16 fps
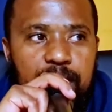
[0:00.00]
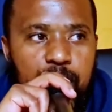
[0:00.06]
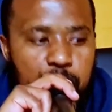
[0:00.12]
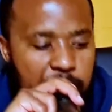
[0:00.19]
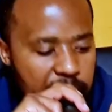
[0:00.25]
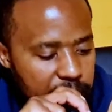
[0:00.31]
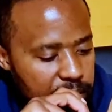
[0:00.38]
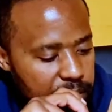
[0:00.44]

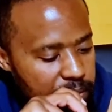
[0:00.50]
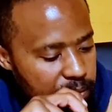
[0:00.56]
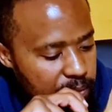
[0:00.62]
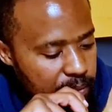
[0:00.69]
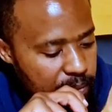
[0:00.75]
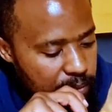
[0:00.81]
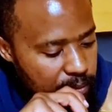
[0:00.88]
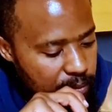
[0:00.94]
Read.
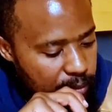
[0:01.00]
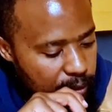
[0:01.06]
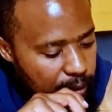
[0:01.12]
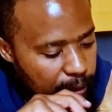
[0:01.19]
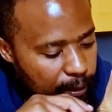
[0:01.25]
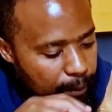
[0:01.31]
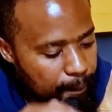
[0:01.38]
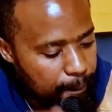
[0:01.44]

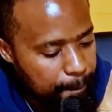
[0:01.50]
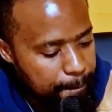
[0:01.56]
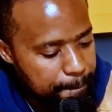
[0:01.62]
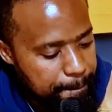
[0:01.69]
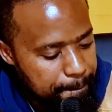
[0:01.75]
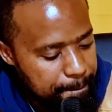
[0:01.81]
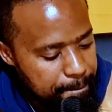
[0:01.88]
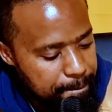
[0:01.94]

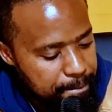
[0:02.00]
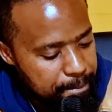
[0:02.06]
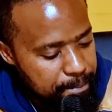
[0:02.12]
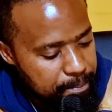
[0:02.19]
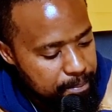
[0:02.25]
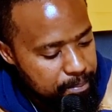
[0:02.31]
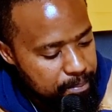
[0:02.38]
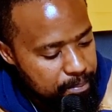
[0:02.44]
Before whose
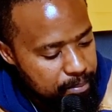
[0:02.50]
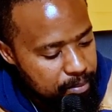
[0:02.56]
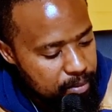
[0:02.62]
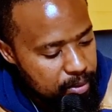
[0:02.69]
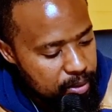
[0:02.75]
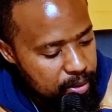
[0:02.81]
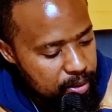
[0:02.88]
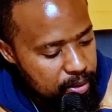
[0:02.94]
eyes
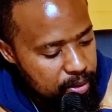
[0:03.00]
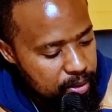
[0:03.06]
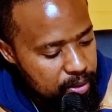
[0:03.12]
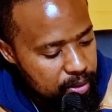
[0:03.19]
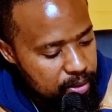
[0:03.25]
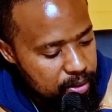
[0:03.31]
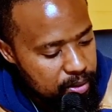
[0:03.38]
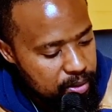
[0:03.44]
Jesus
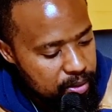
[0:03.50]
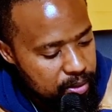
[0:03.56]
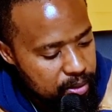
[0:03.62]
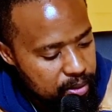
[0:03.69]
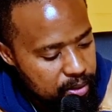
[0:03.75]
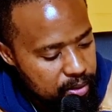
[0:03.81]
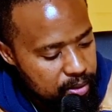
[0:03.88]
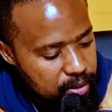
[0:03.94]
Christ
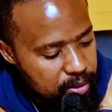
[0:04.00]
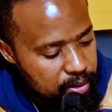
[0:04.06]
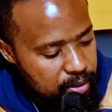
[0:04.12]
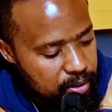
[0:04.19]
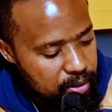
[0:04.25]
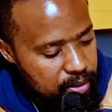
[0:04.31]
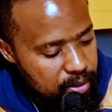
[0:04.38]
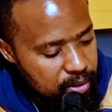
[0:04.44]
had
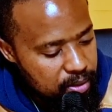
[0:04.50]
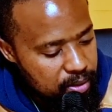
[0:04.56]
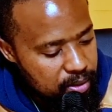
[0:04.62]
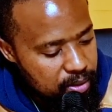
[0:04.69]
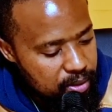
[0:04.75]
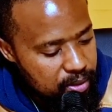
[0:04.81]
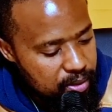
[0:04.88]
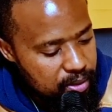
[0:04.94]
been
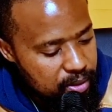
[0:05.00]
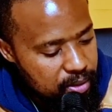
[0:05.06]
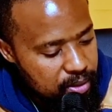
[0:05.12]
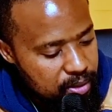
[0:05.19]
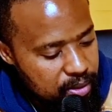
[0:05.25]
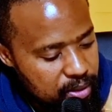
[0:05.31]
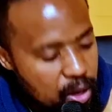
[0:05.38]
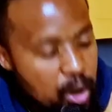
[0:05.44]
evidently
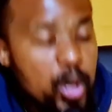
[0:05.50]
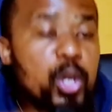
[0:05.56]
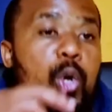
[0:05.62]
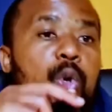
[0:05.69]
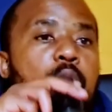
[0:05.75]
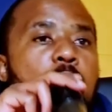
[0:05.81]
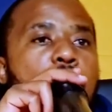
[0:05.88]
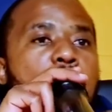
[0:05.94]
set forth.
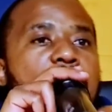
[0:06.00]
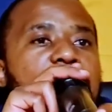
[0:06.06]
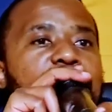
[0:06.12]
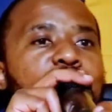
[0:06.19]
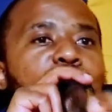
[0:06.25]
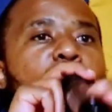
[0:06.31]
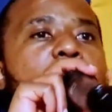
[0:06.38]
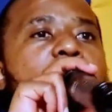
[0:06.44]
You know
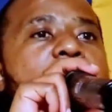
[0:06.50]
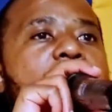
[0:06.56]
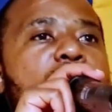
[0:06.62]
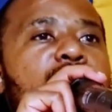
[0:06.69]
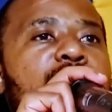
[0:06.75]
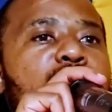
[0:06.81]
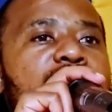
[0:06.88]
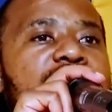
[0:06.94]
what? You know
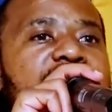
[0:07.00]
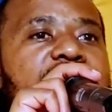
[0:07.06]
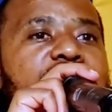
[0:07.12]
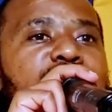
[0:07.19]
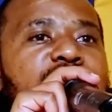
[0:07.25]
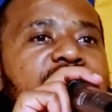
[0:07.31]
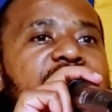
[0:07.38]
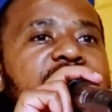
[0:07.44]
how he was
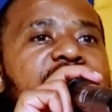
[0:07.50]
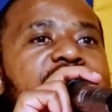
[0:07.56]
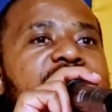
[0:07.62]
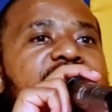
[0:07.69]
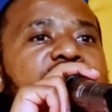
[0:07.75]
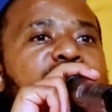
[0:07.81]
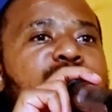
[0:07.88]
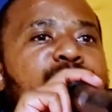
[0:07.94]

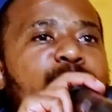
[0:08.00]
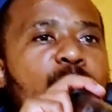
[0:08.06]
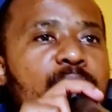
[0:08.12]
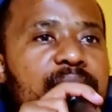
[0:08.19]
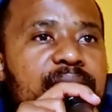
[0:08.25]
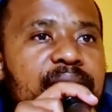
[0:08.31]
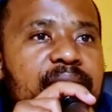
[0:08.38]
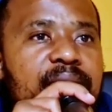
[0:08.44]
evidently set
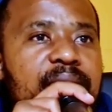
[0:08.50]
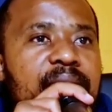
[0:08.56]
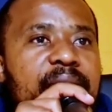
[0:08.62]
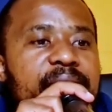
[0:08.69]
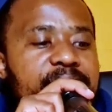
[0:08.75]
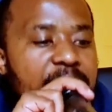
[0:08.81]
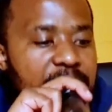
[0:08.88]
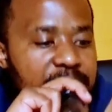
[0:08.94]
forth?
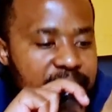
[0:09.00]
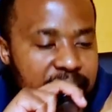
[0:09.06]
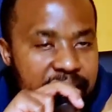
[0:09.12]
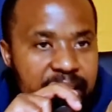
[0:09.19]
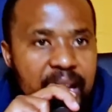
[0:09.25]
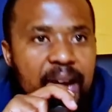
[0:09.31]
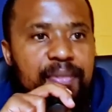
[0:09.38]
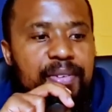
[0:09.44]
They
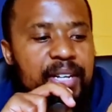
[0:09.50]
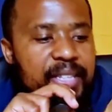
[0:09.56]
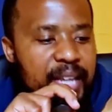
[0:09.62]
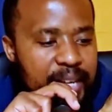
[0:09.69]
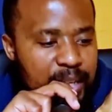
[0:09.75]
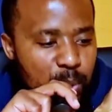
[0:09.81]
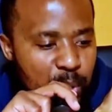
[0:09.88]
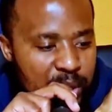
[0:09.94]
discovered
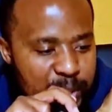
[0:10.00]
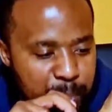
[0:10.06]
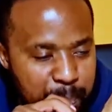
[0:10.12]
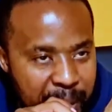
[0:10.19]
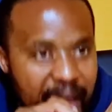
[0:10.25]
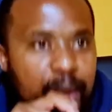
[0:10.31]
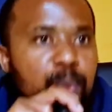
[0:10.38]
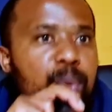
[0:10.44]
that he was
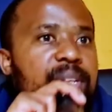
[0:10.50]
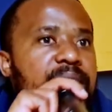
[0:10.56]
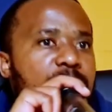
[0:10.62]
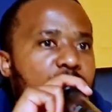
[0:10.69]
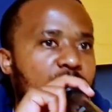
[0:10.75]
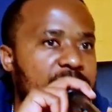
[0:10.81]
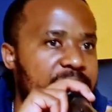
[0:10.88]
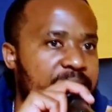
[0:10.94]
black when
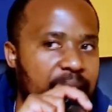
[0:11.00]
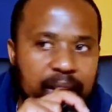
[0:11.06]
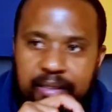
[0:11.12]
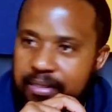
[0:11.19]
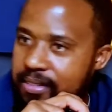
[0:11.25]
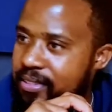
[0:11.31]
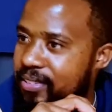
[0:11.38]
they got here.